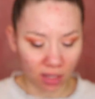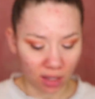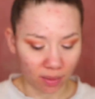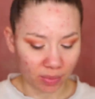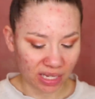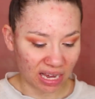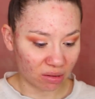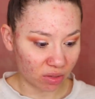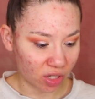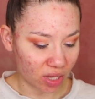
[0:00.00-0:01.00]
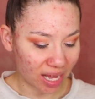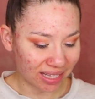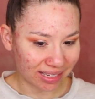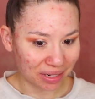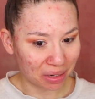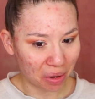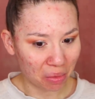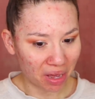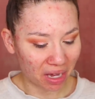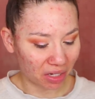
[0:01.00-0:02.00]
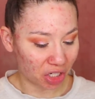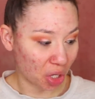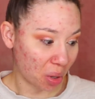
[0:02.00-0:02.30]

comes out. So that's gonna go back to